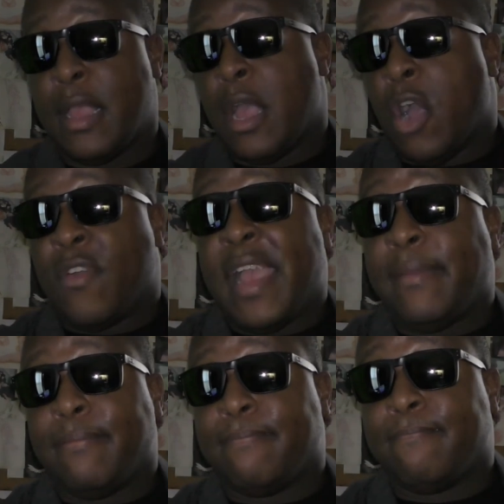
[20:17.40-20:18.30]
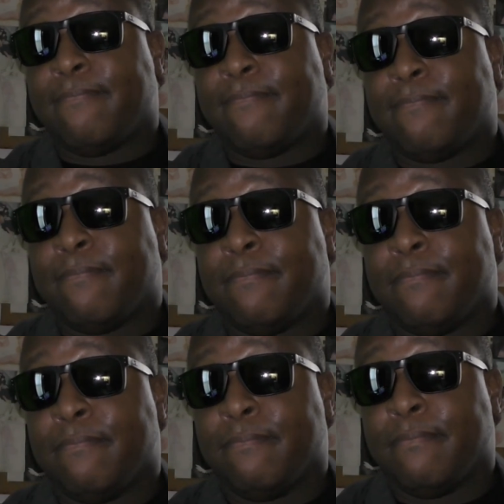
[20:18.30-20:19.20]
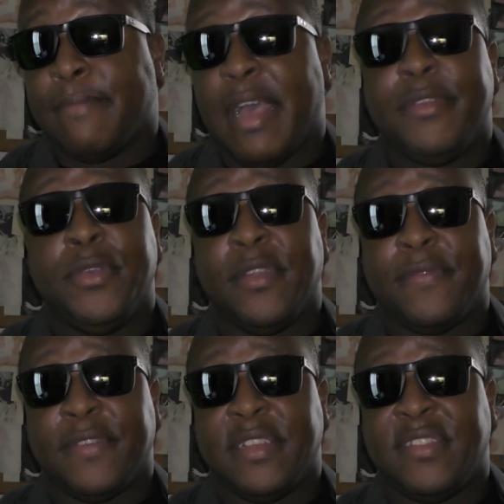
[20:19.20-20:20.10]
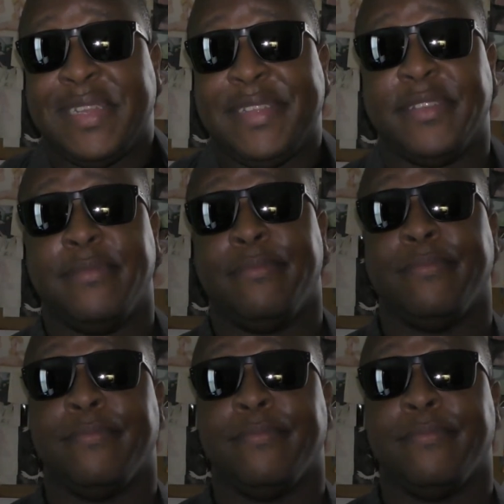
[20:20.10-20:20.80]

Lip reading: Alright, I'll do it for this season.